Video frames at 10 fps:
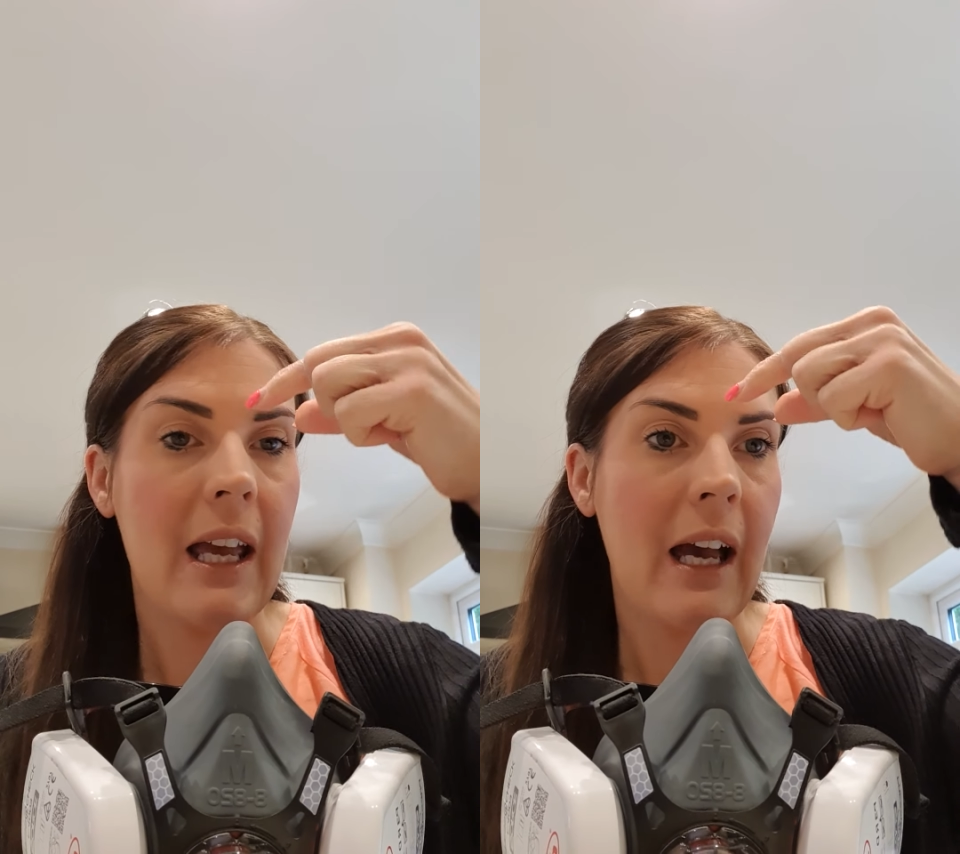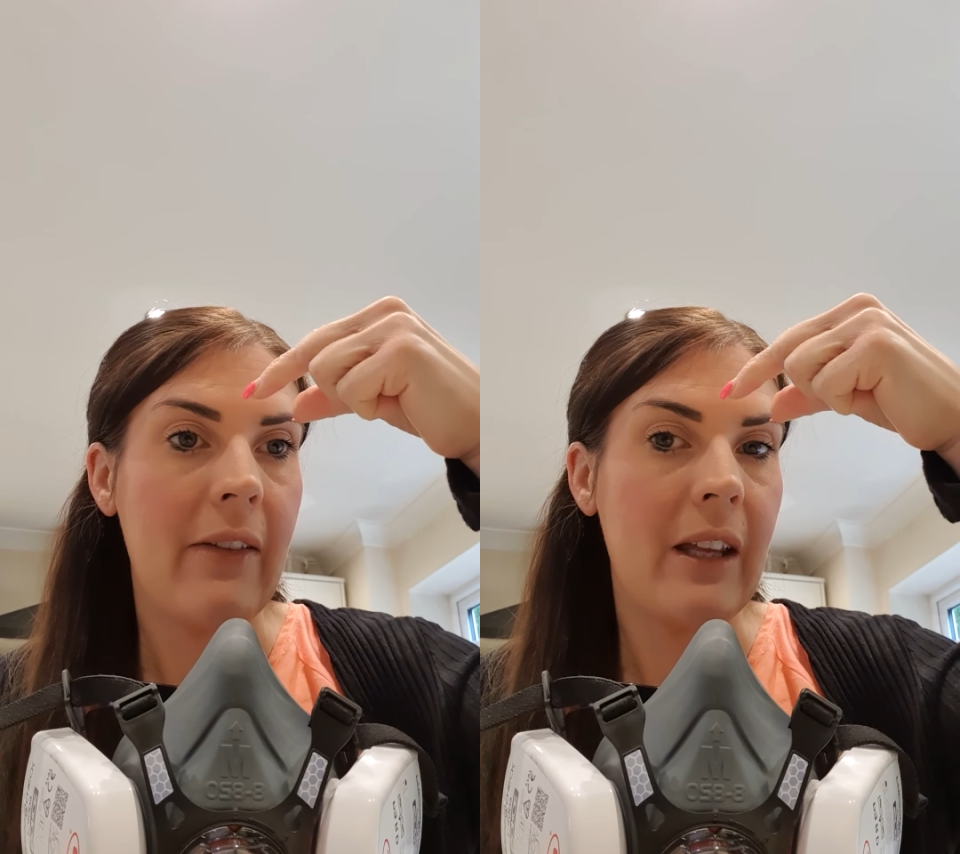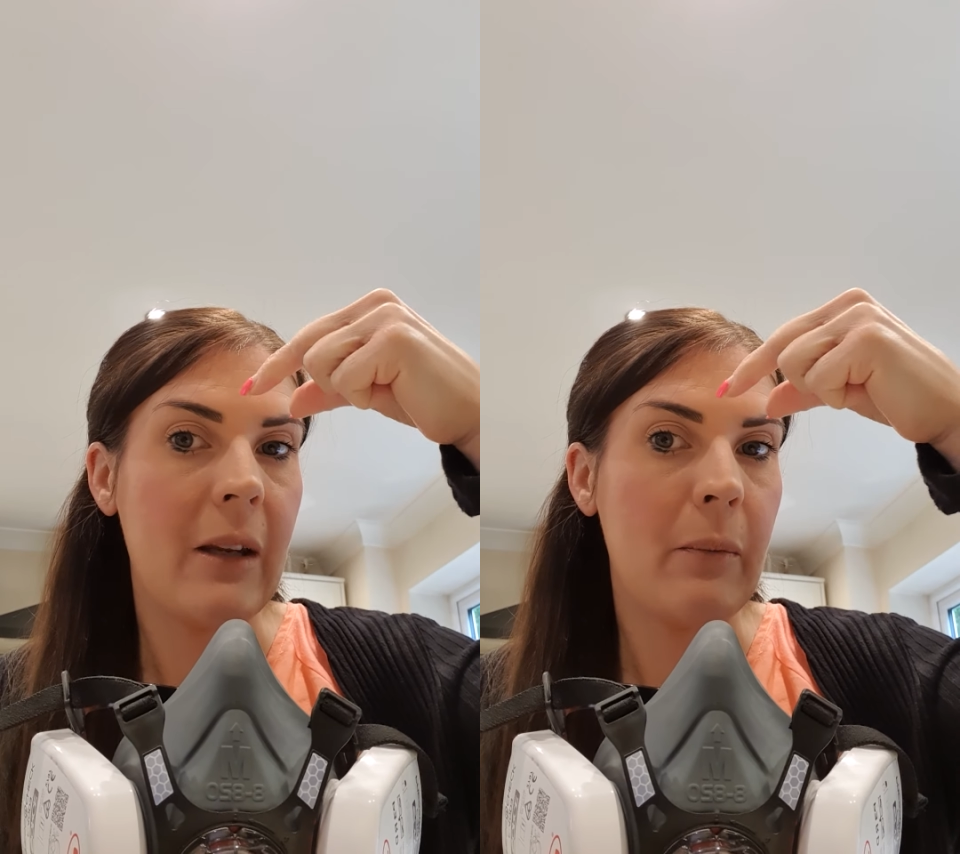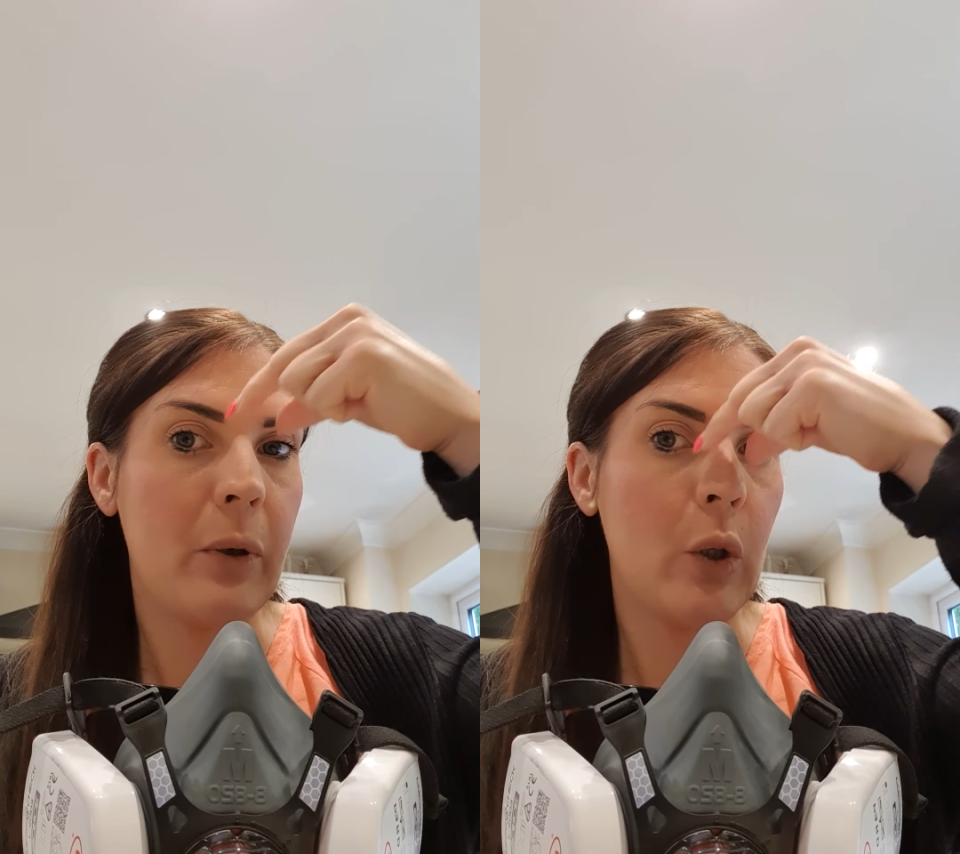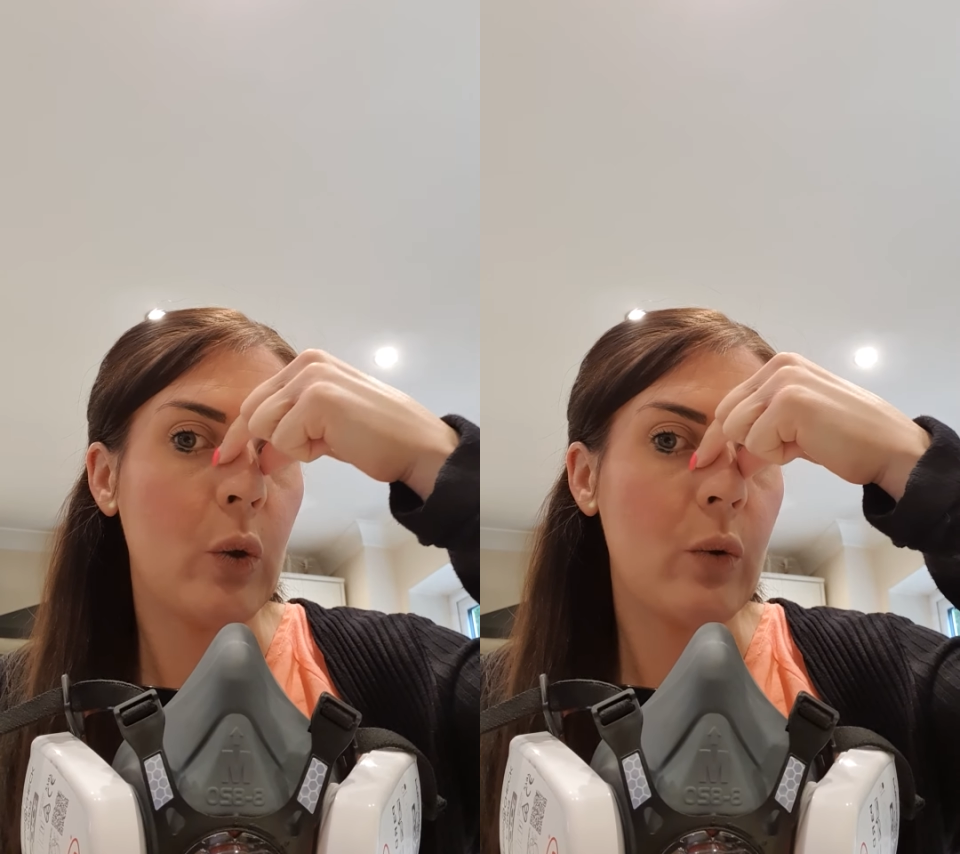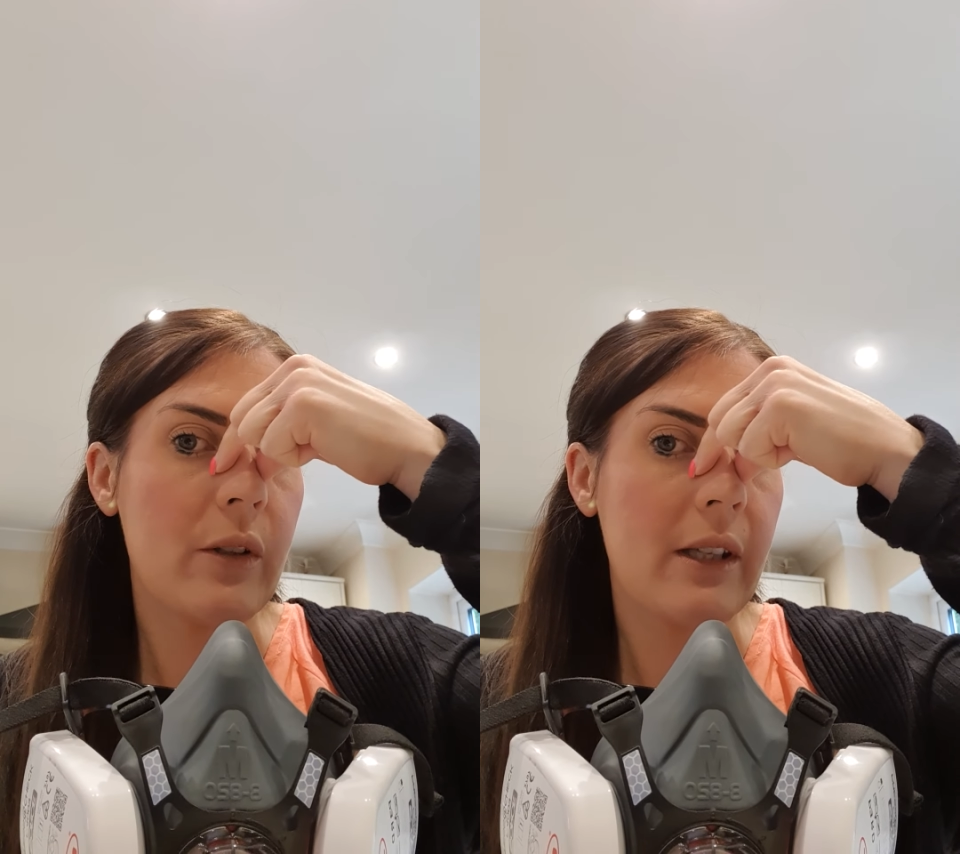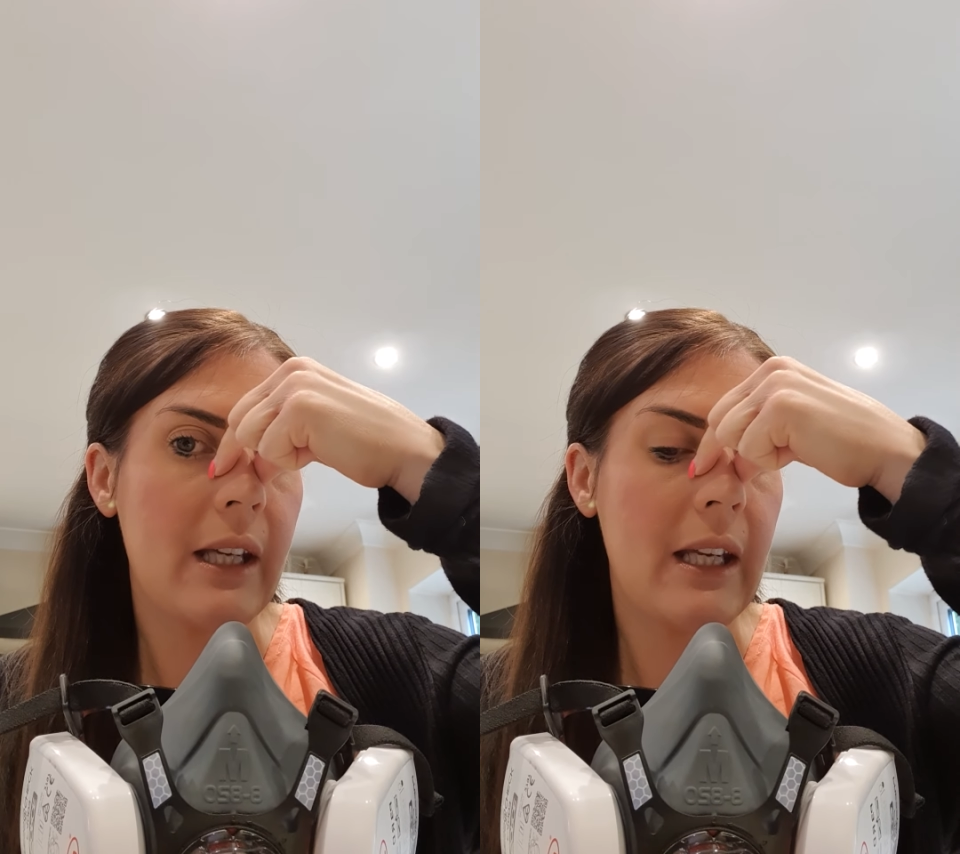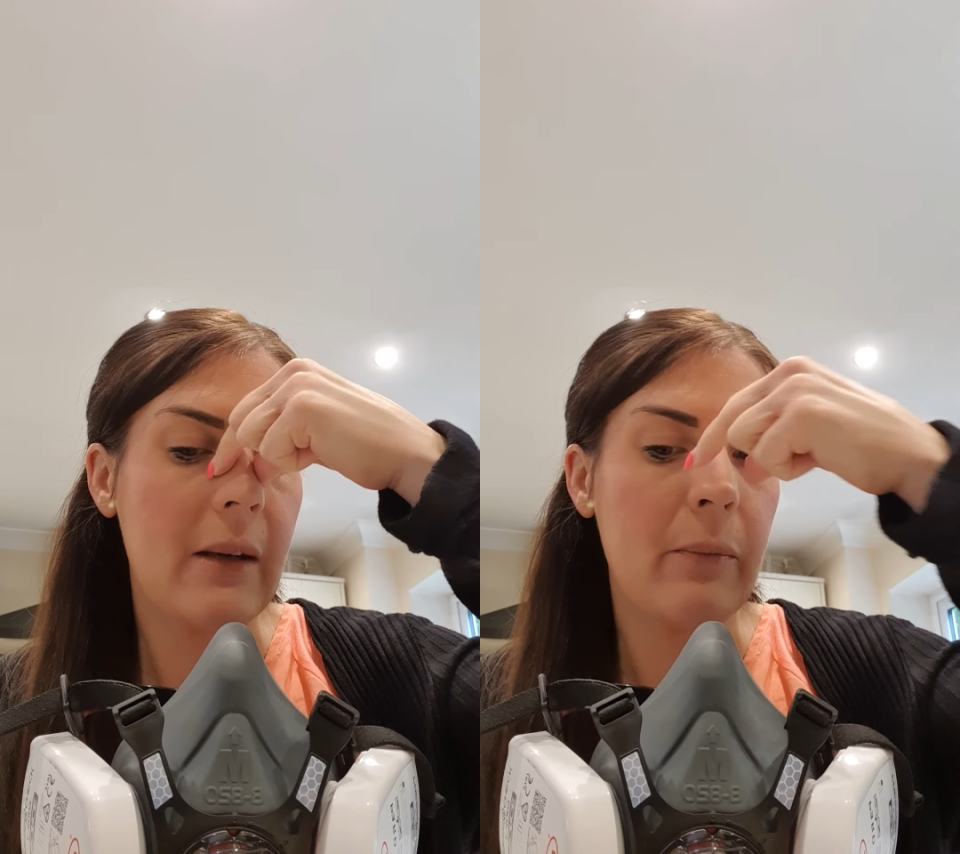and then it pulls
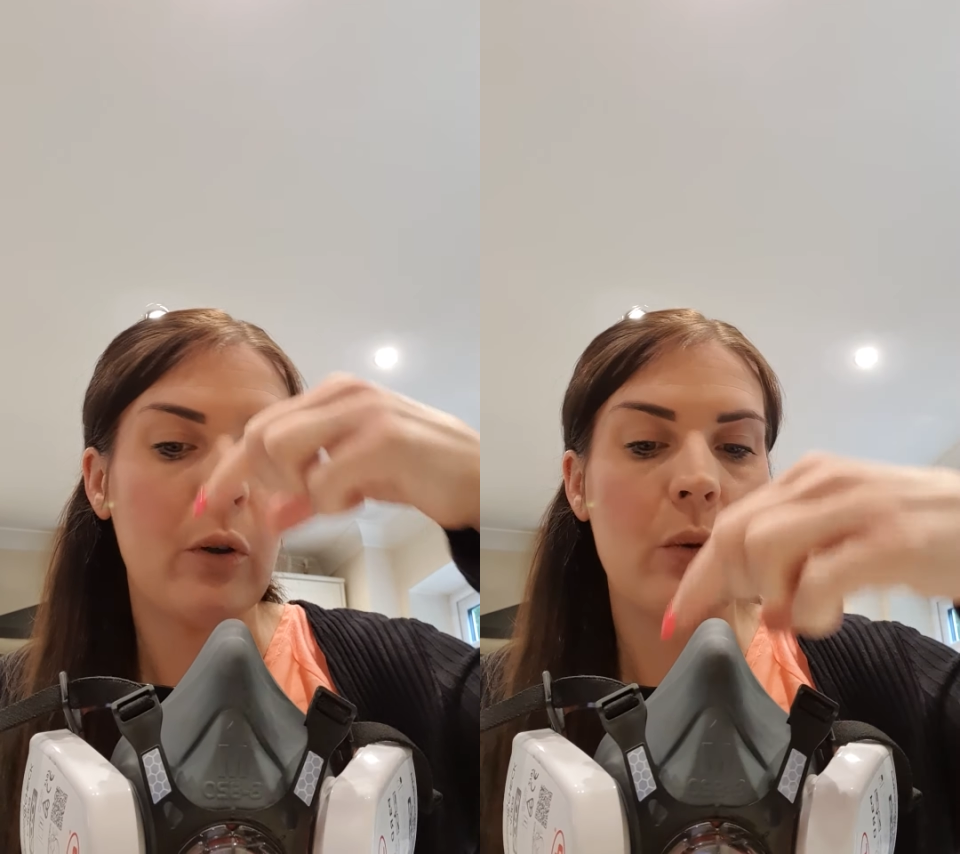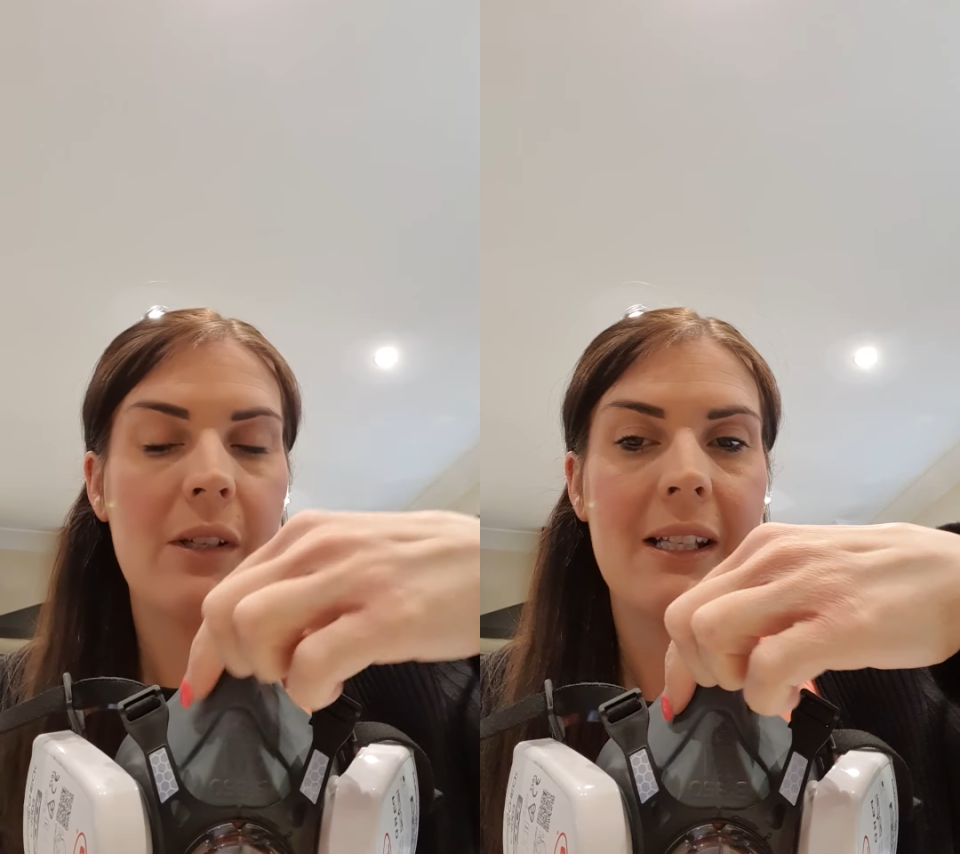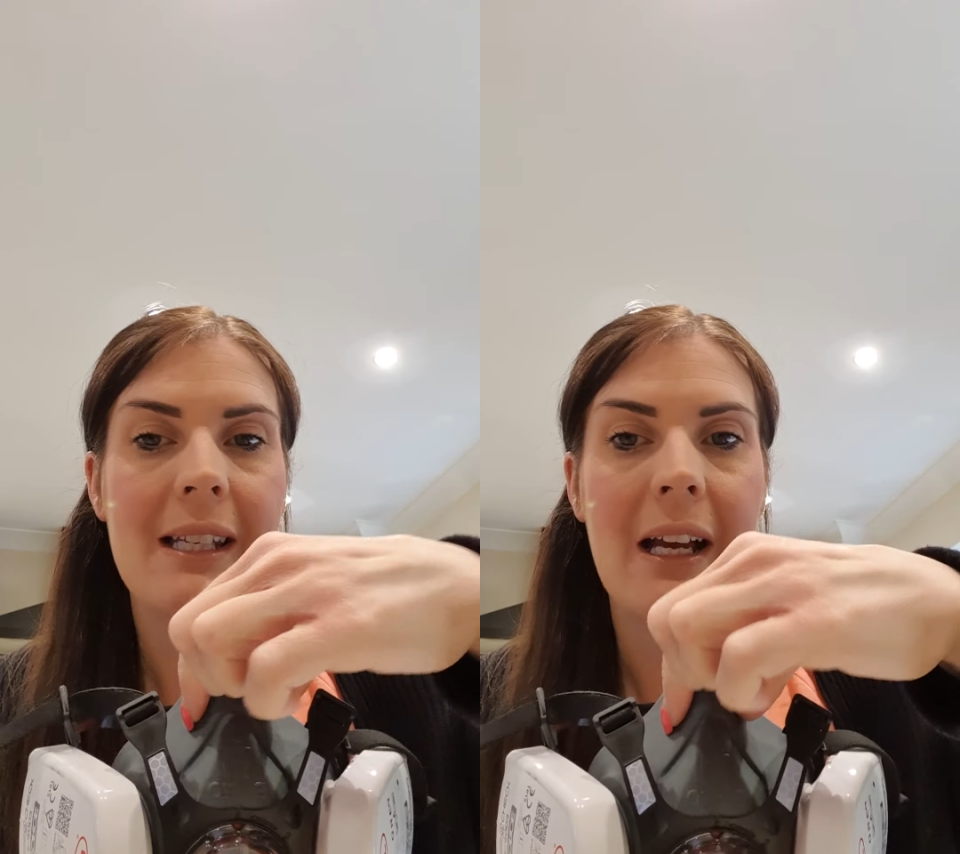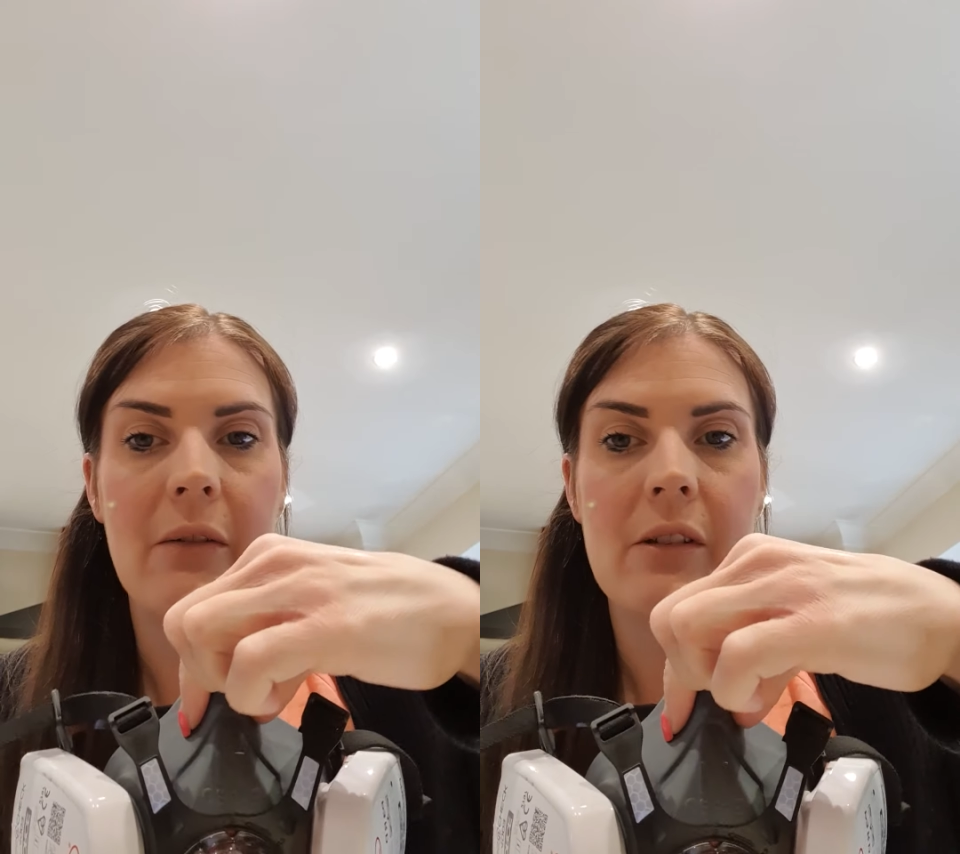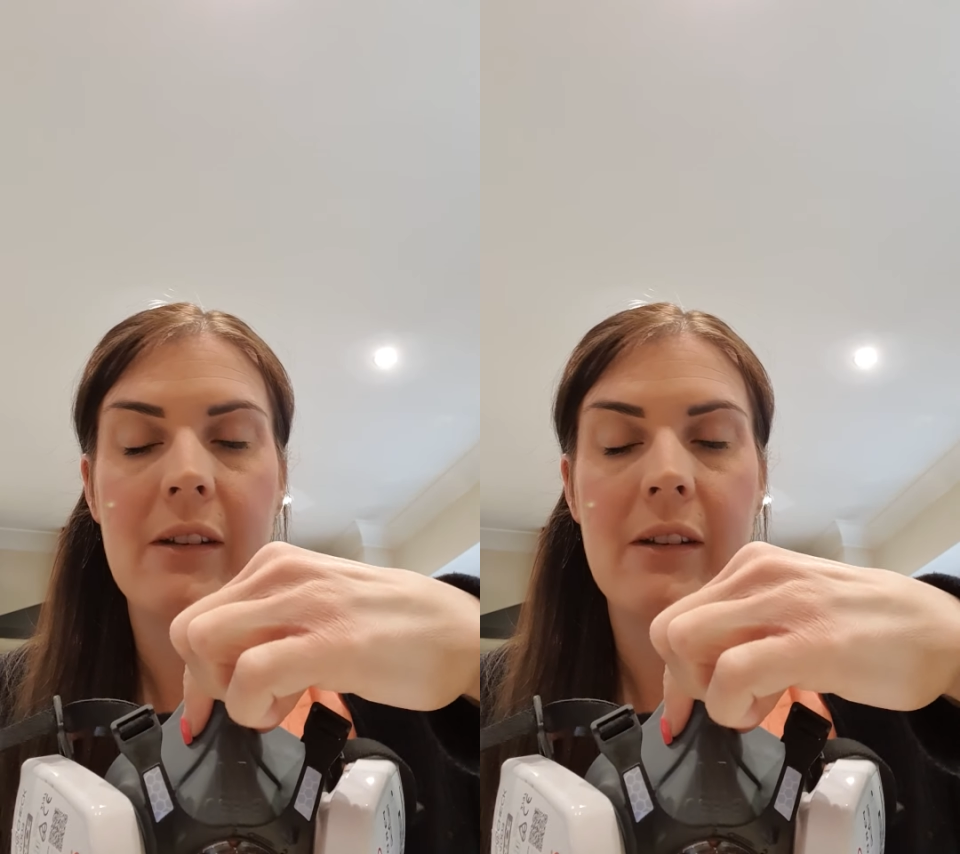it down.